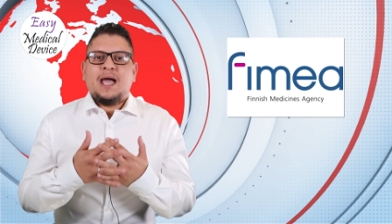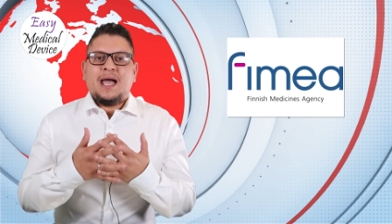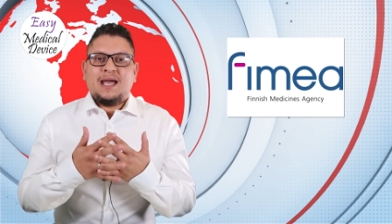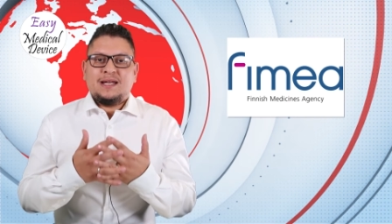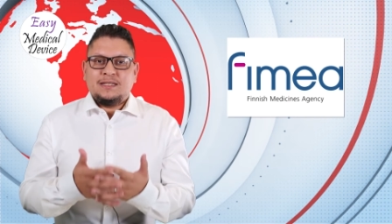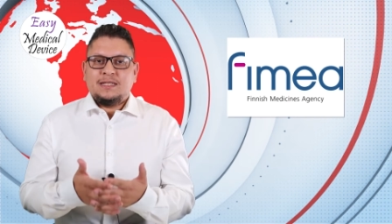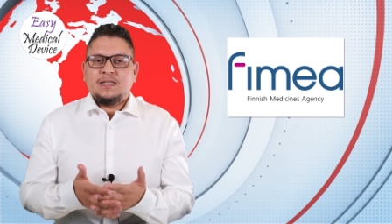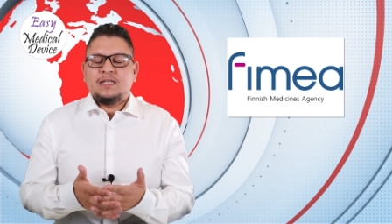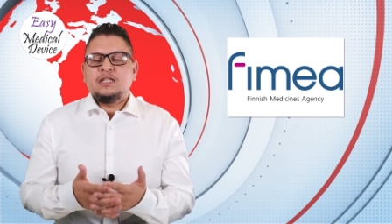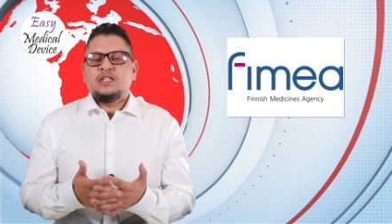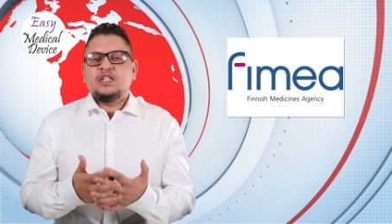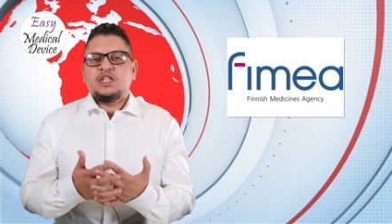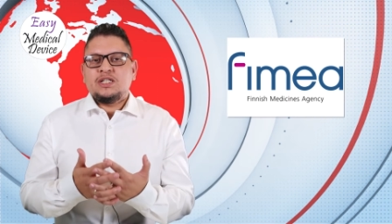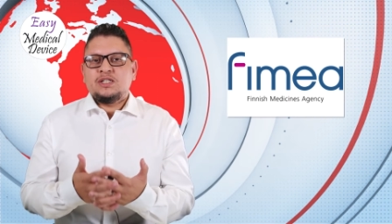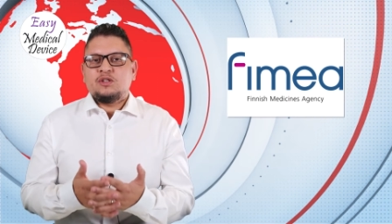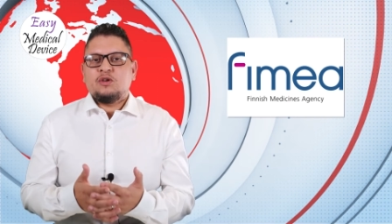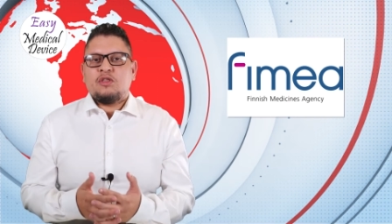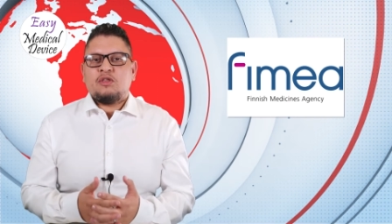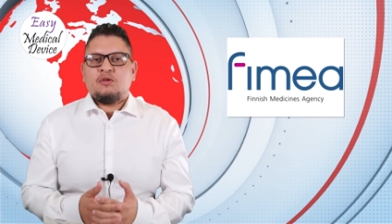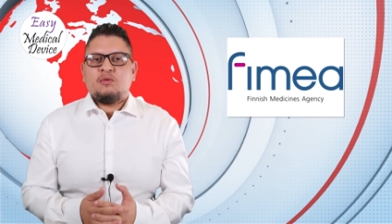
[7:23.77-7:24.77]
and English
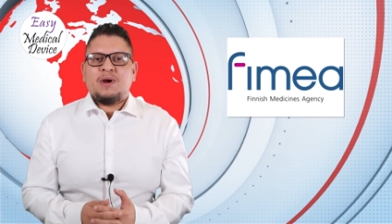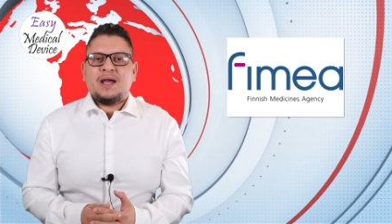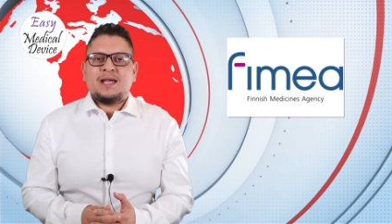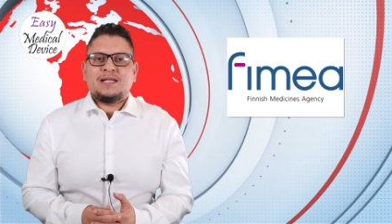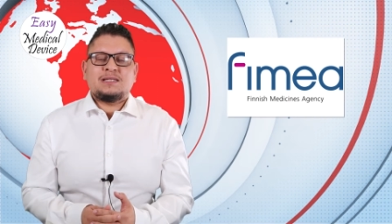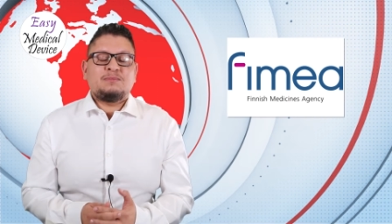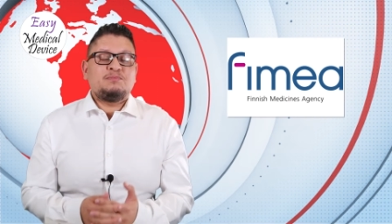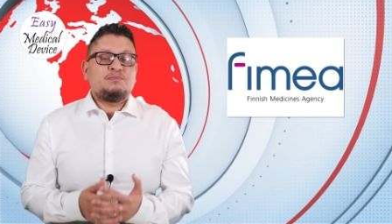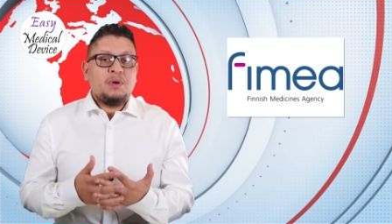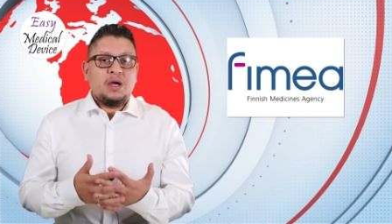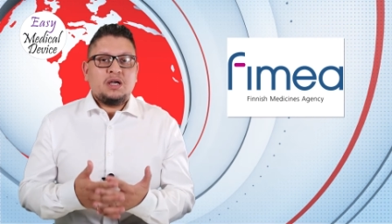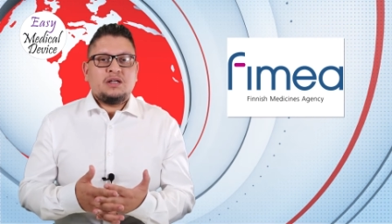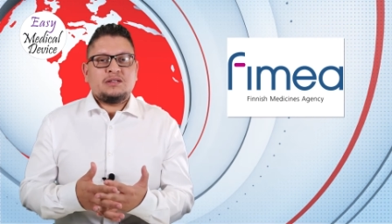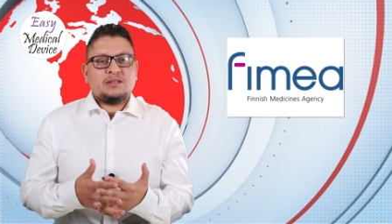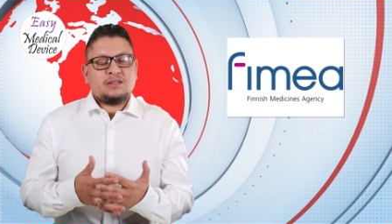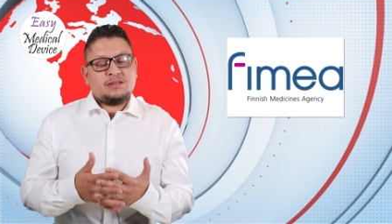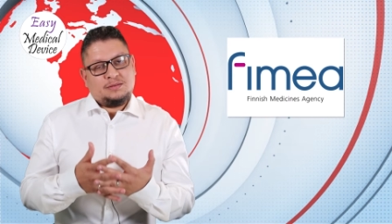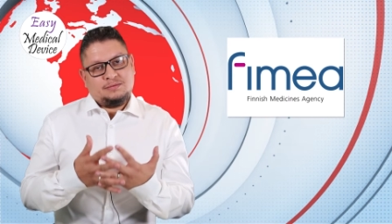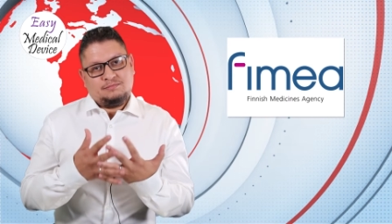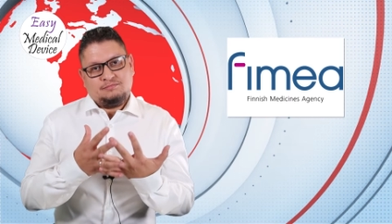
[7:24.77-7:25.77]
is authorized,
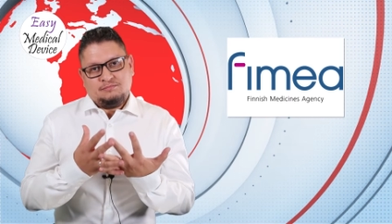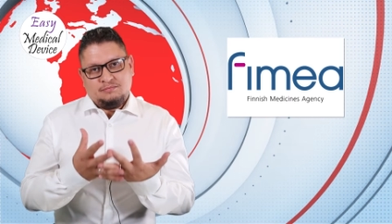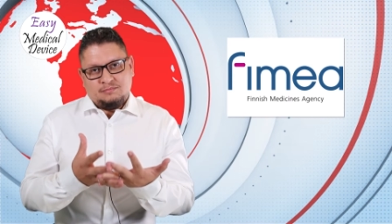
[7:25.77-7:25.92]
but